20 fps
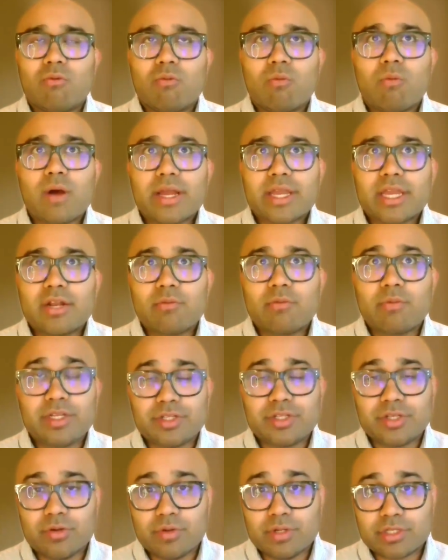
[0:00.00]
what can
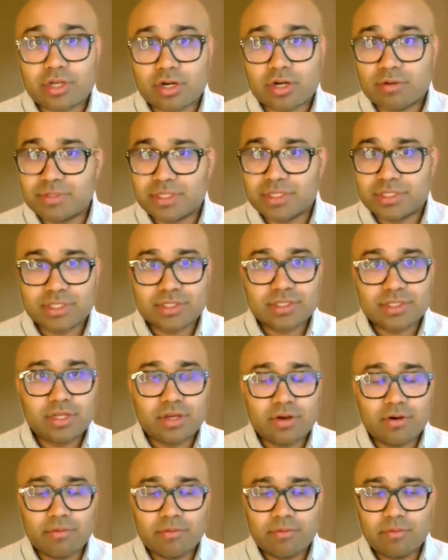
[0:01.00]
we do in terms of
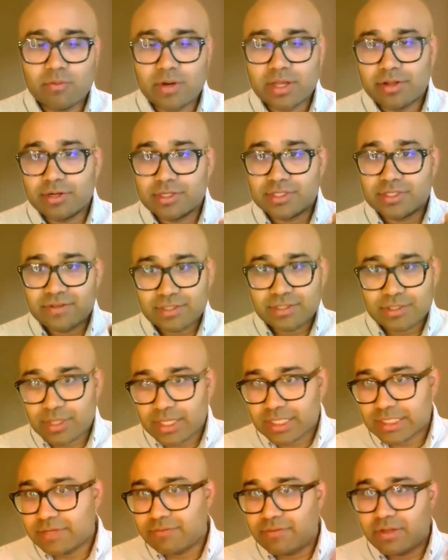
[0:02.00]
just, whether it's
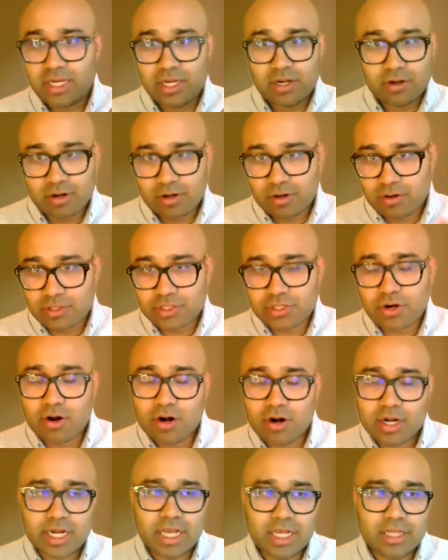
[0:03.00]
physical activity or
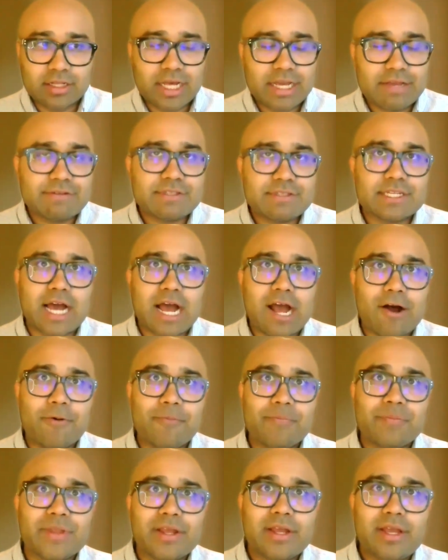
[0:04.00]
targeting
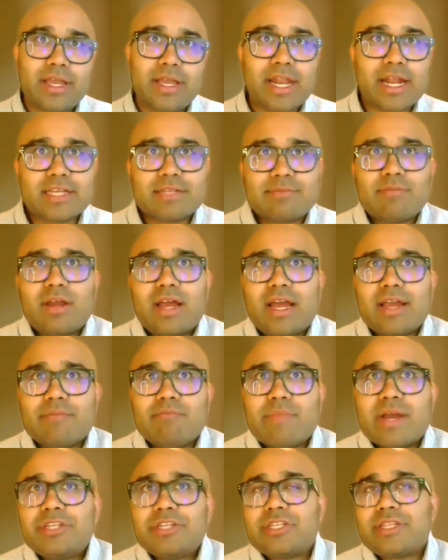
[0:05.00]
lifestyle? And
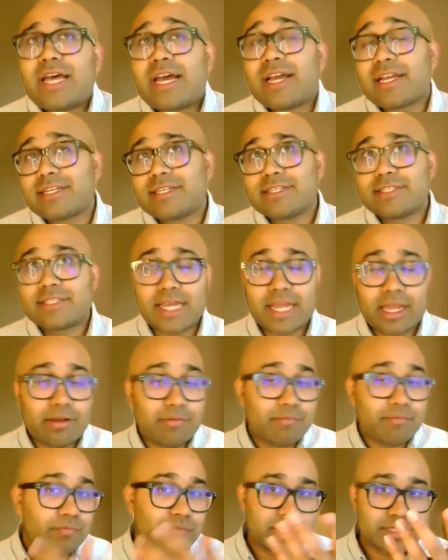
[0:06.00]
I mentioned that because,
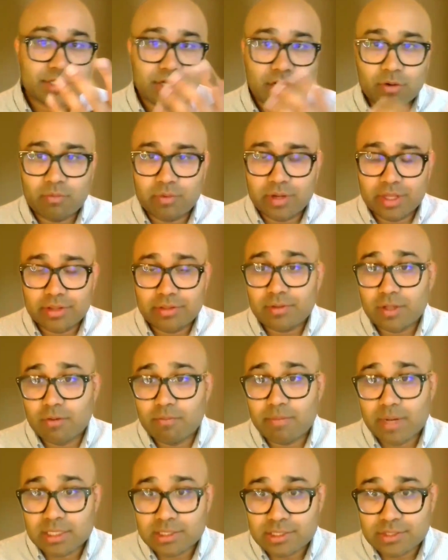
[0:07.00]
say, let's start with,
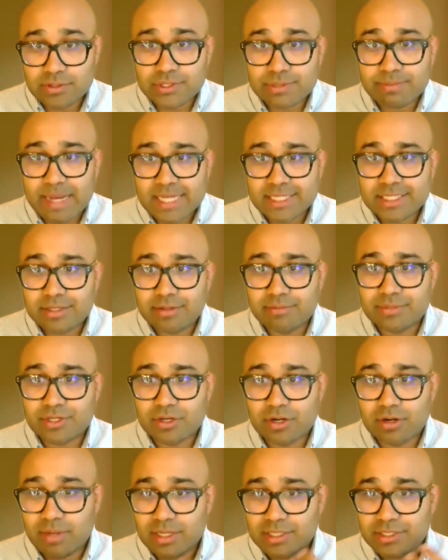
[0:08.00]
muscle
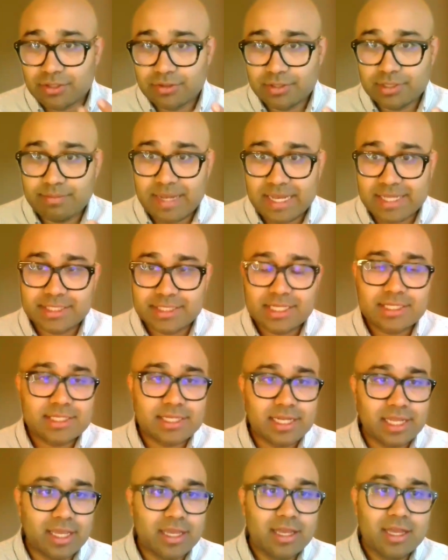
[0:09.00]
spasms or muscle
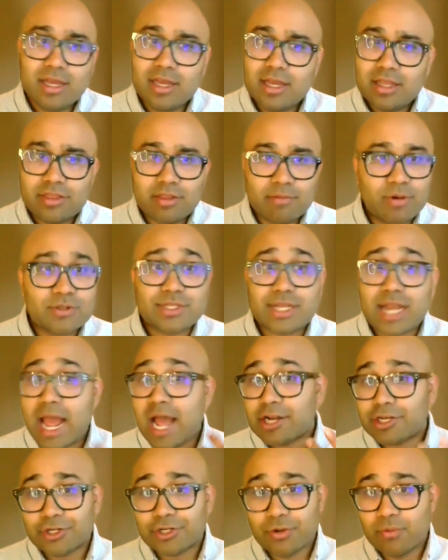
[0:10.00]
spasticity. The most
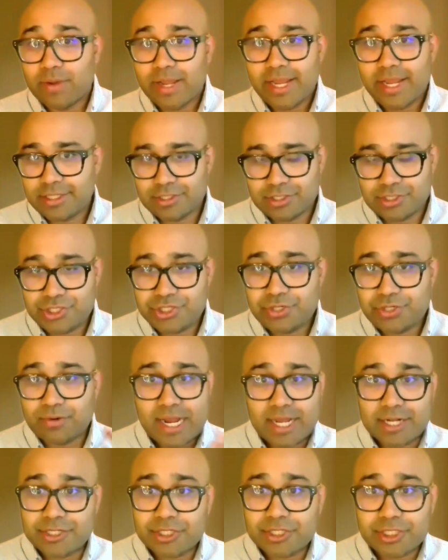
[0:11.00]
natural way to
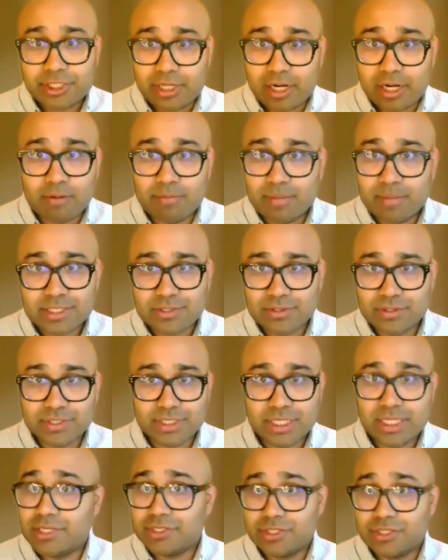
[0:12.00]
stretch our
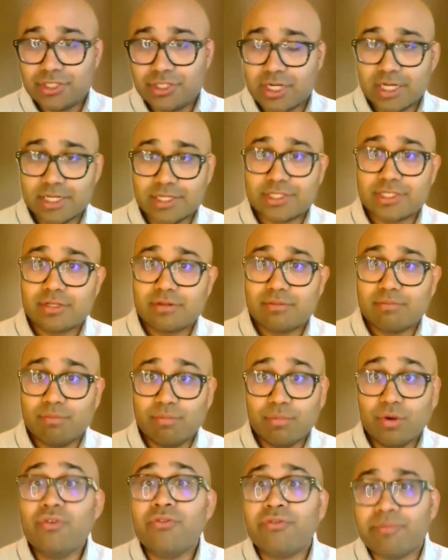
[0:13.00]
muscles is just
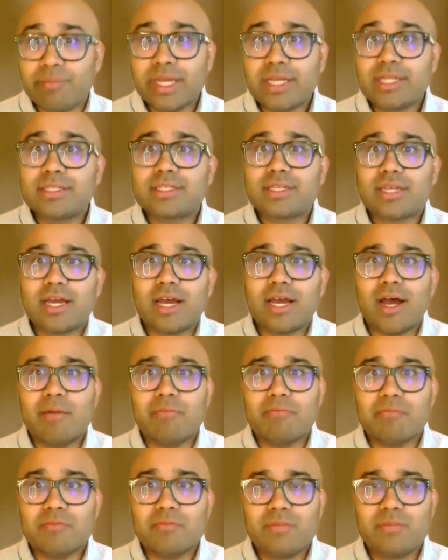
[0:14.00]
movement.
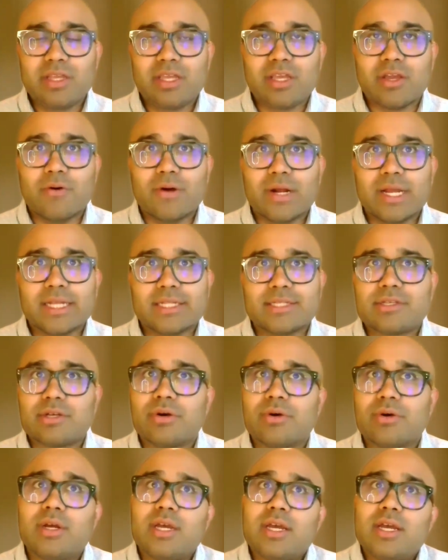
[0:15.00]
And
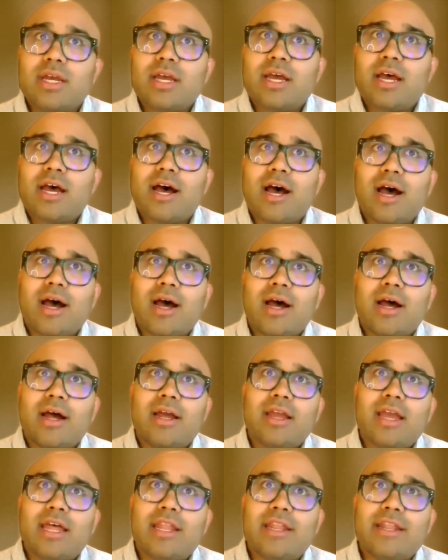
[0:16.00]
so,
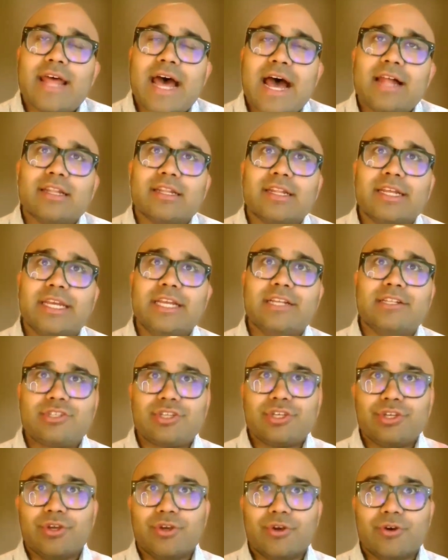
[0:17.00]
and that
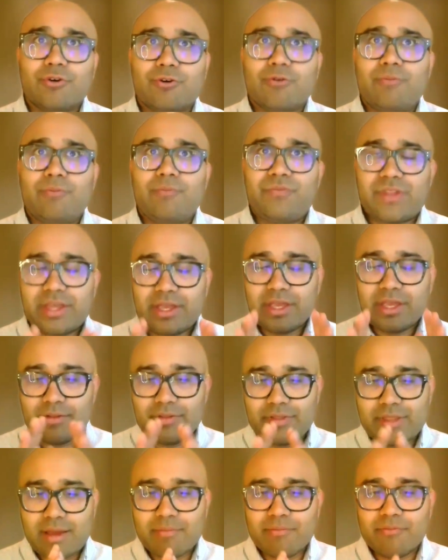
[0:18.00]
leads to
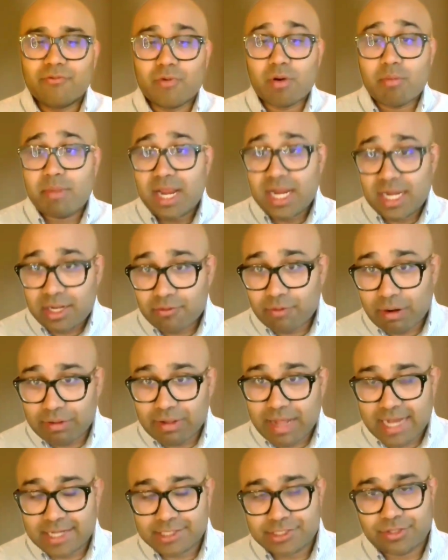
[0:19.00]
them remaining
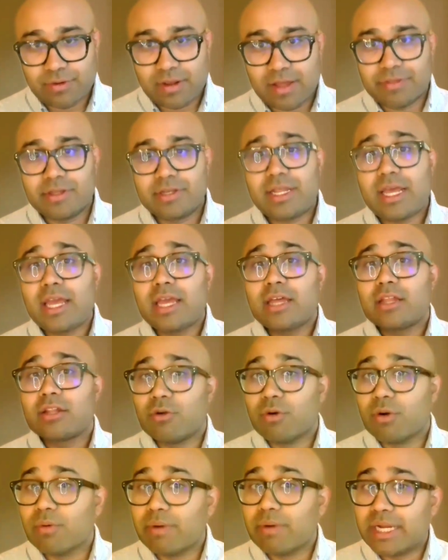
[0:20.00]
relaxed throughout the day,
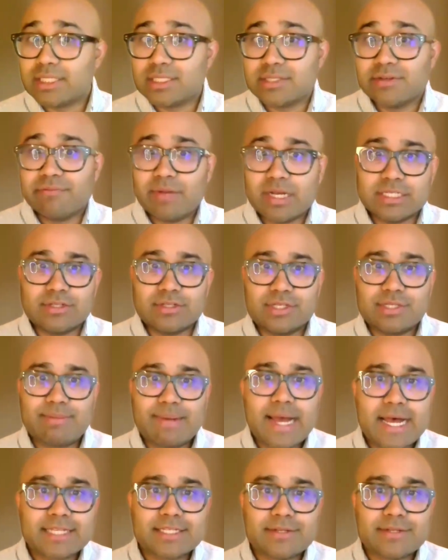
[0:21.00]
lower rates of muscle
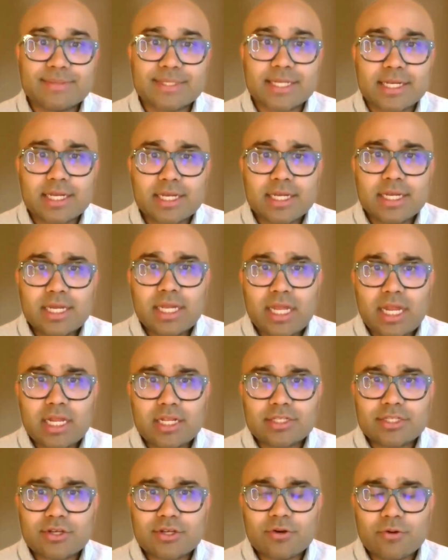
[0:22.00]
spasms.
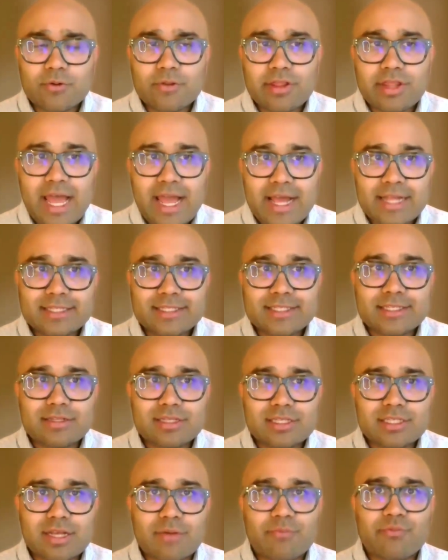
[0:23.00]
And so that's
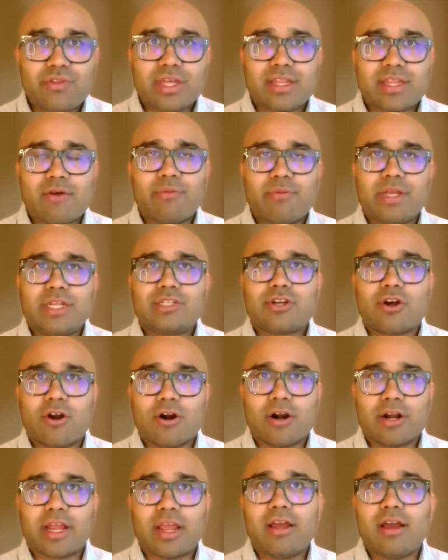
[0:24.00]
something that we
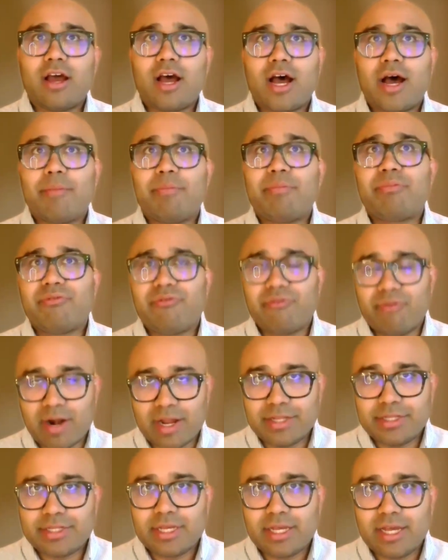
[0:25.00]
target up
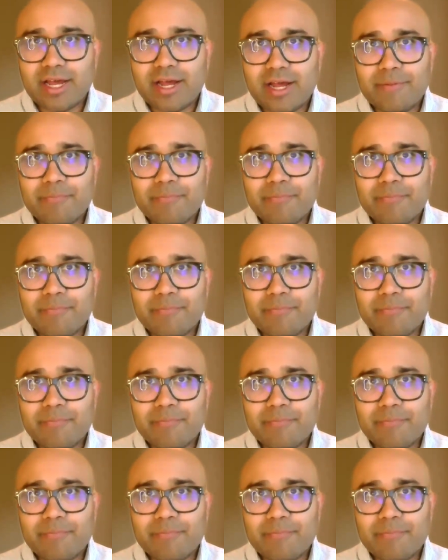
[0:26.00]
front.